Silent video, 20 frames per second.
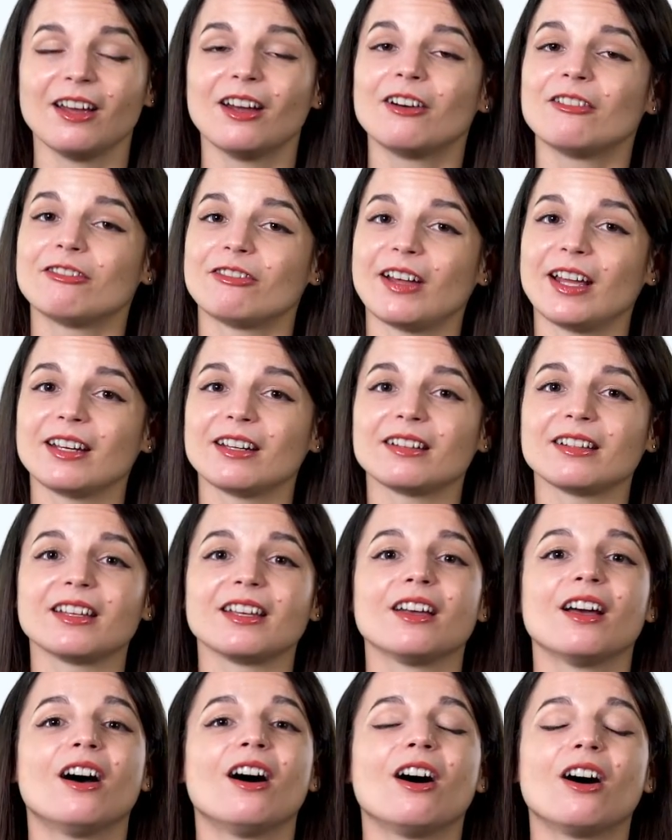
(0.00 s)

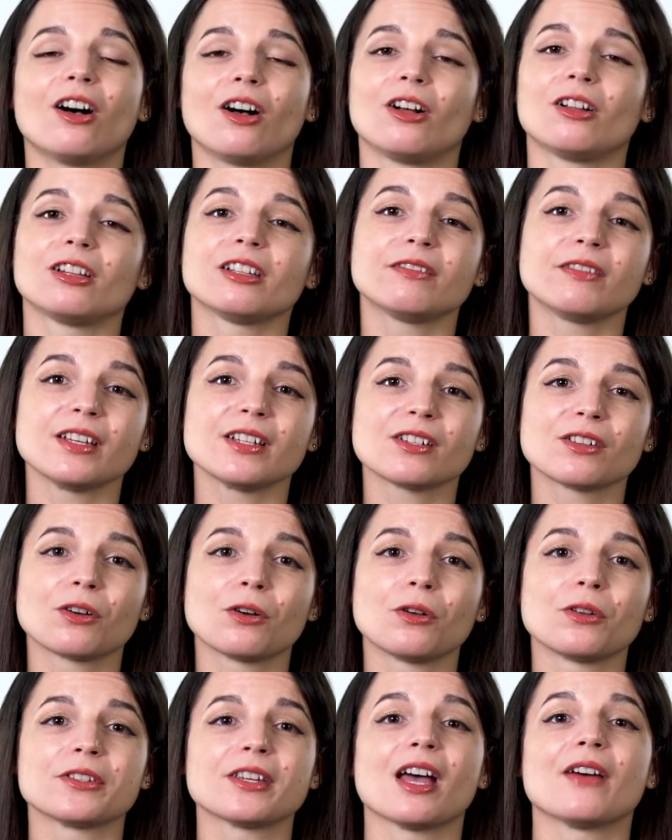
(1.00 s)
Finally, all of these
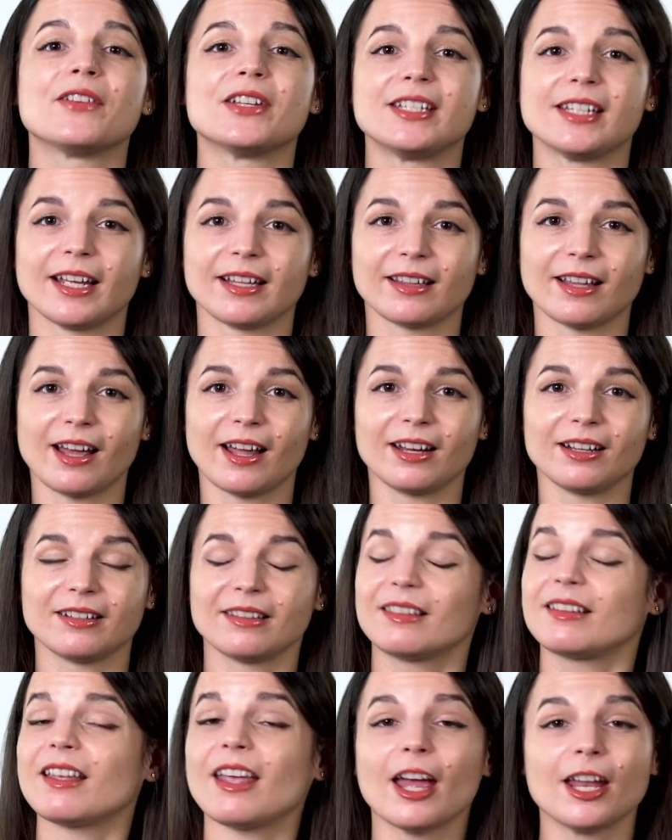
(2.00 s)
goals have a deadline,
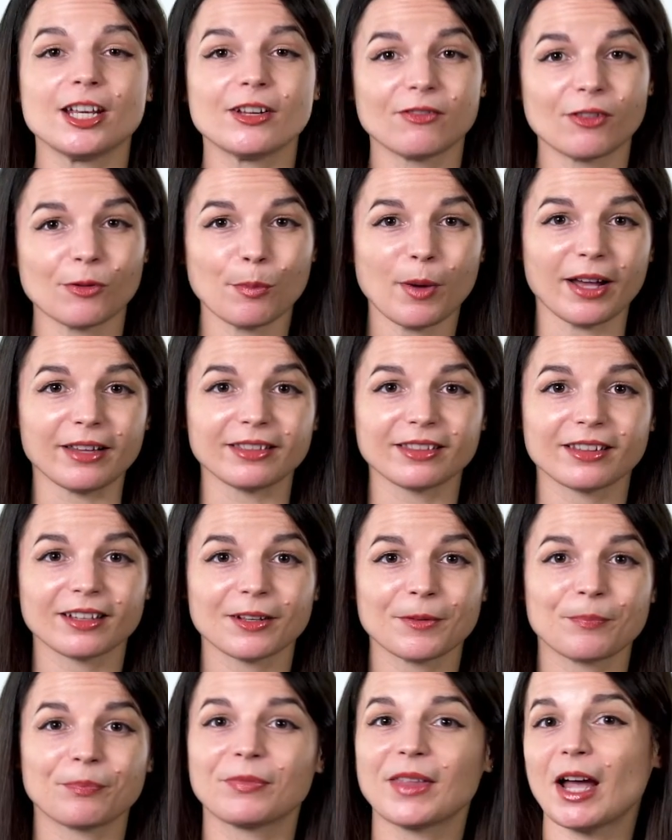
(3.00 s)
the end of the month.
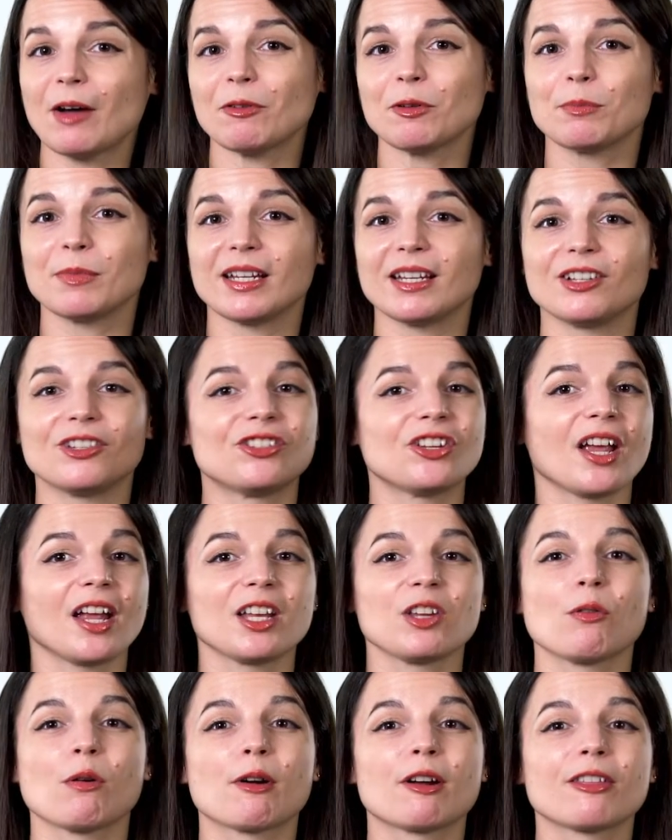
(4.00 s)
That would mean
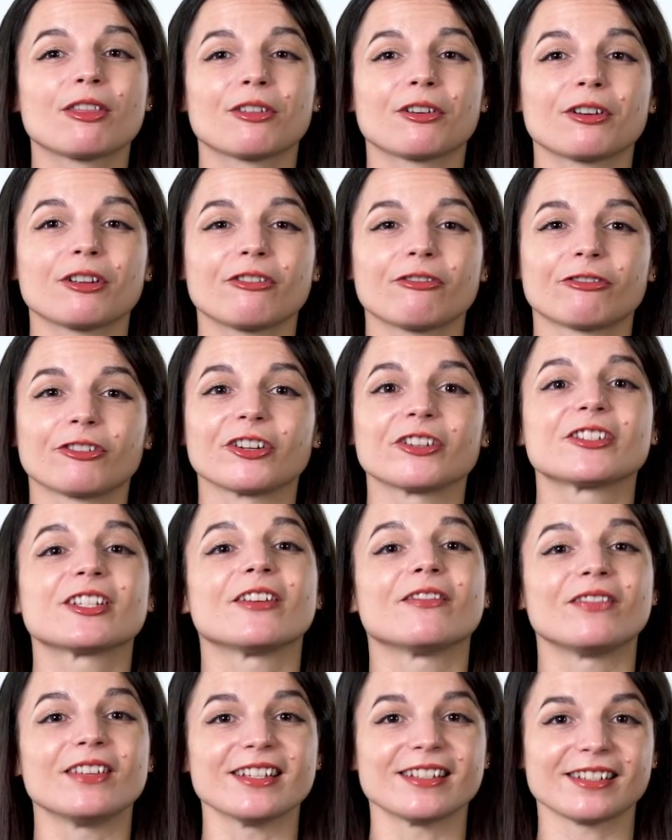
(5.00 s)
January 31st
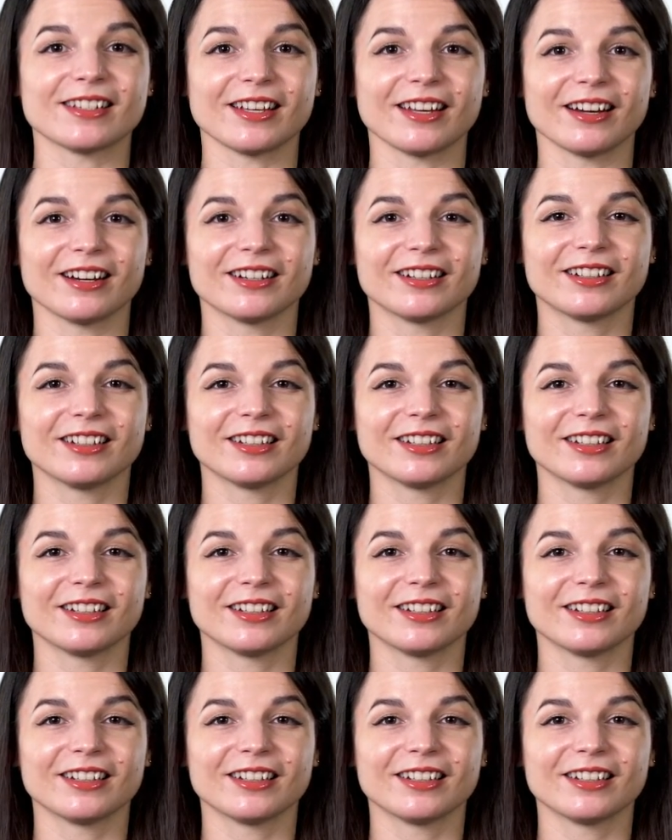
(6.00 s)
of this year.